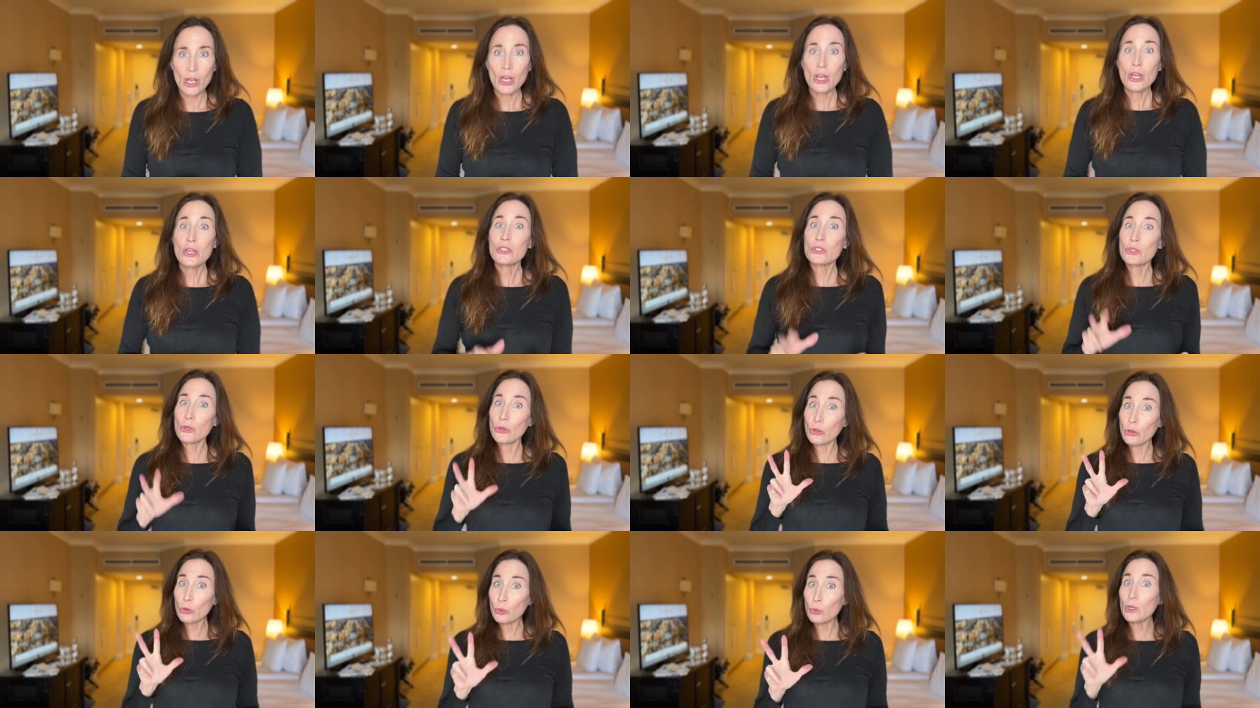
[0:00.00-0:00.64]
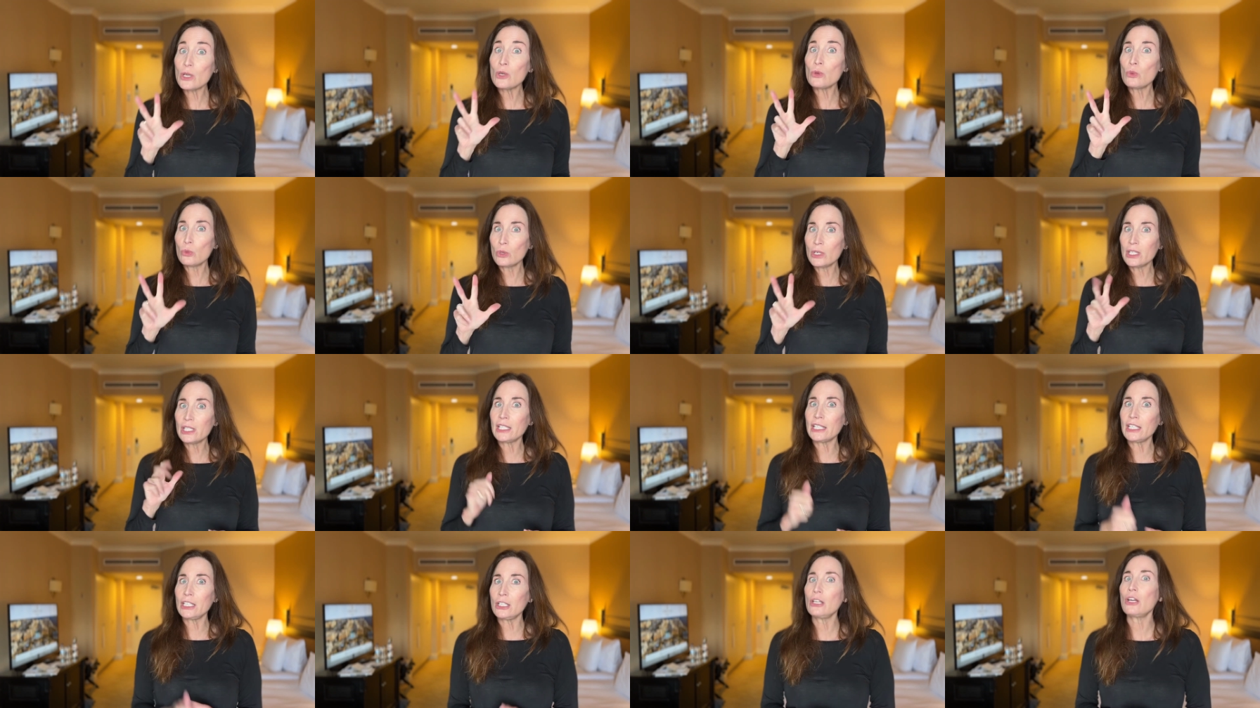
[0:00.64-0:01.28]
So three
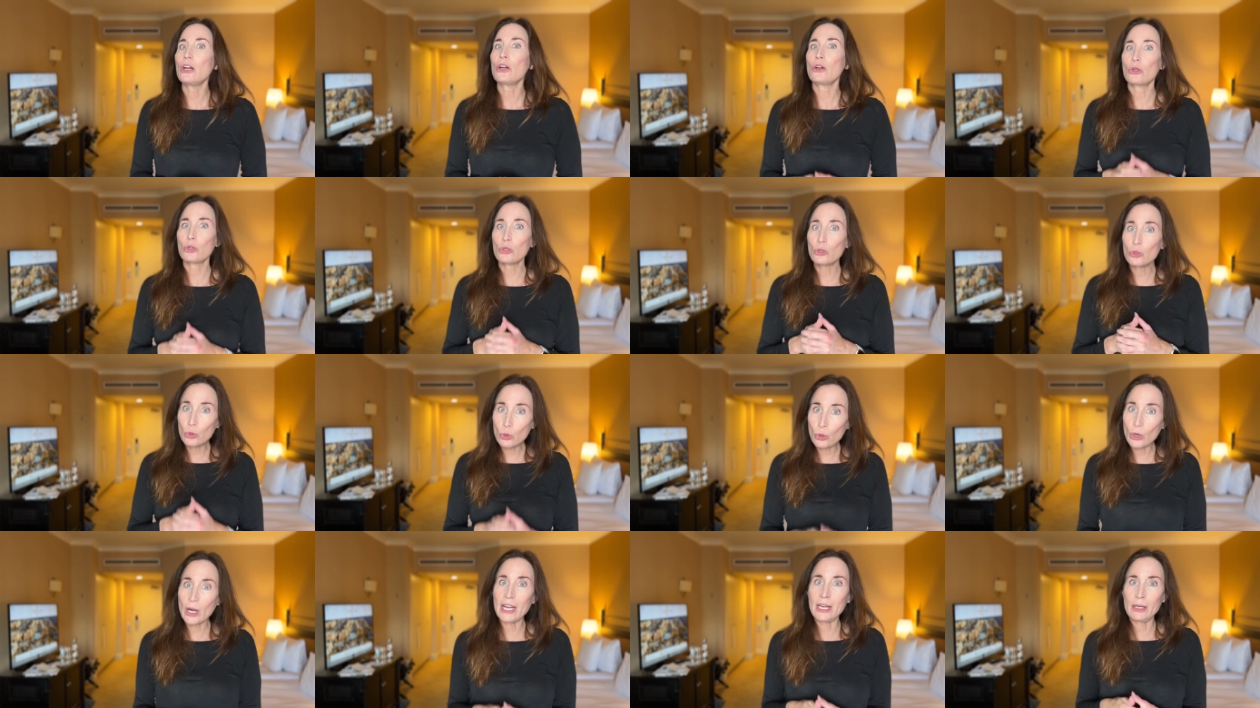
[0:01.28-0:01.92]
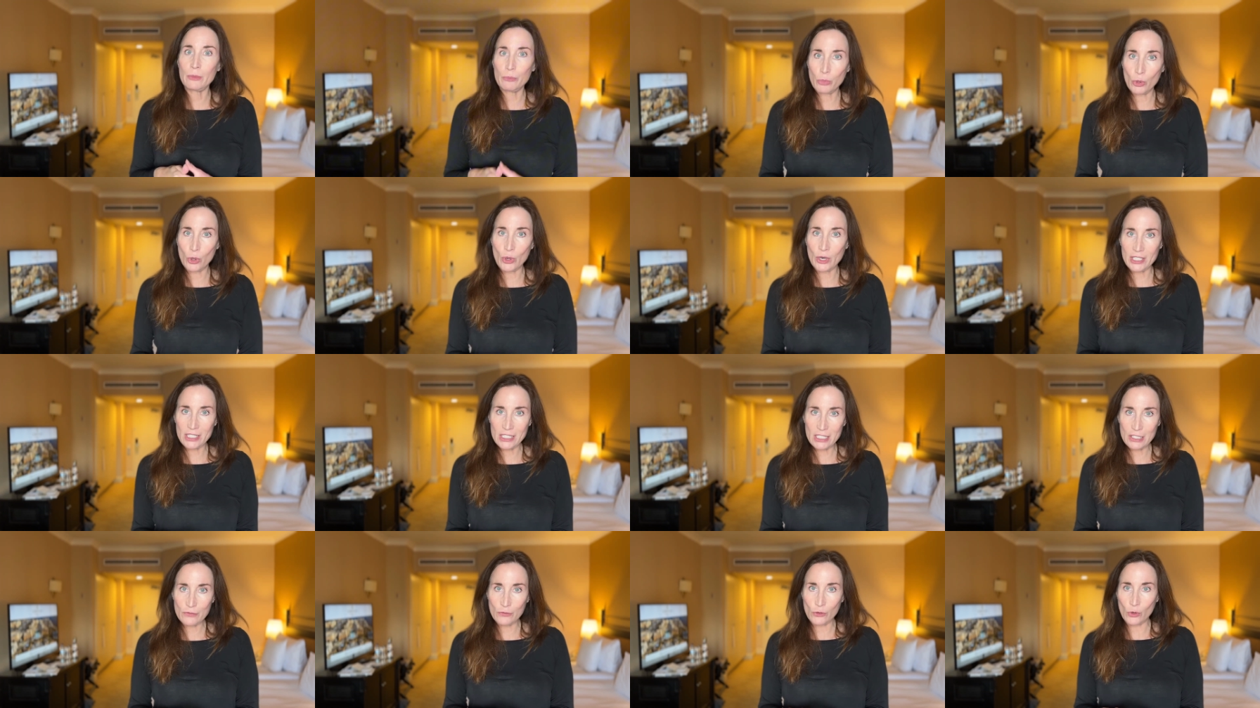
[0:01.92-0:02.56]
really great
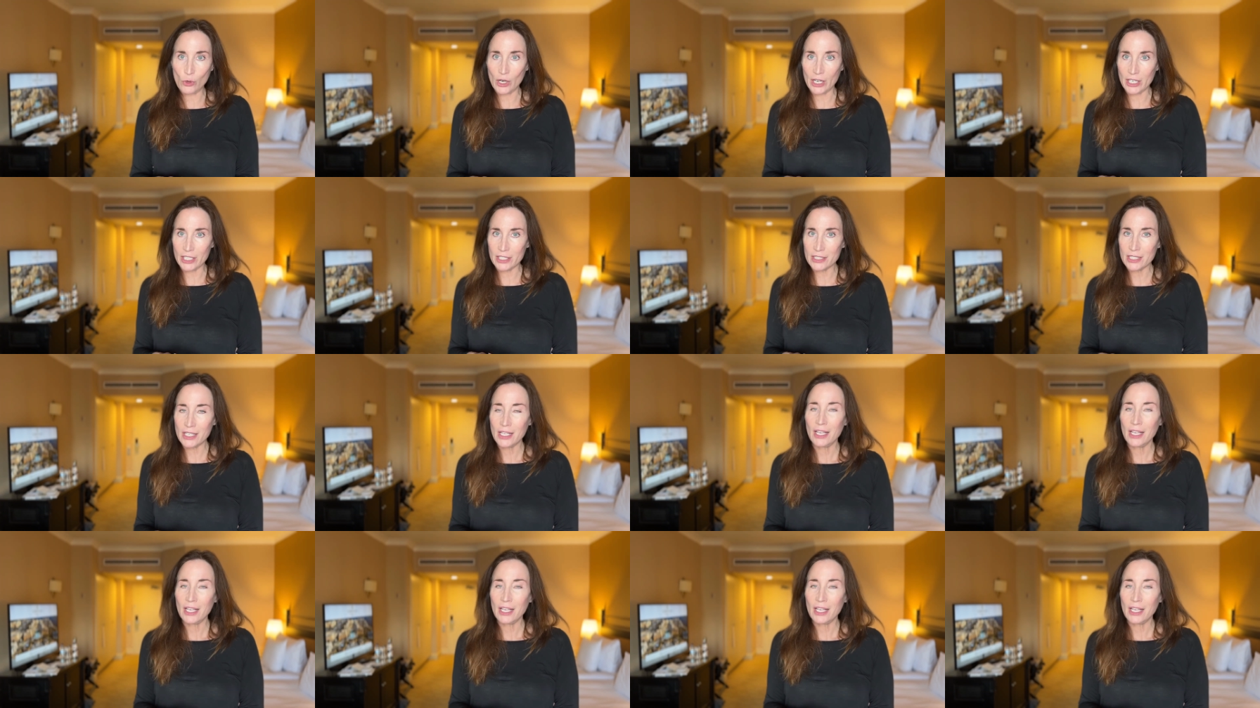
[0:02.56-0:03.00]
points for it.